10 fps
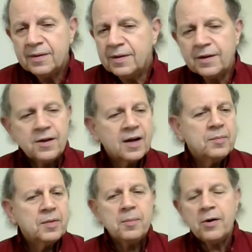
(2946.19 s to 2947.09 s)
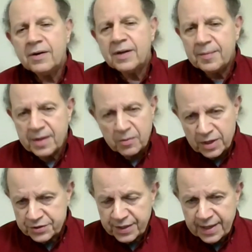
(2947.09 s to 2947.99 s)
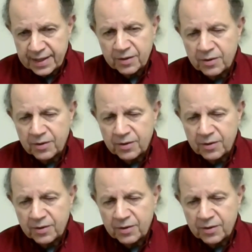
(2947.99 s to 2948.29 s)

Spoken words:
They're talking about a ball game they watched together,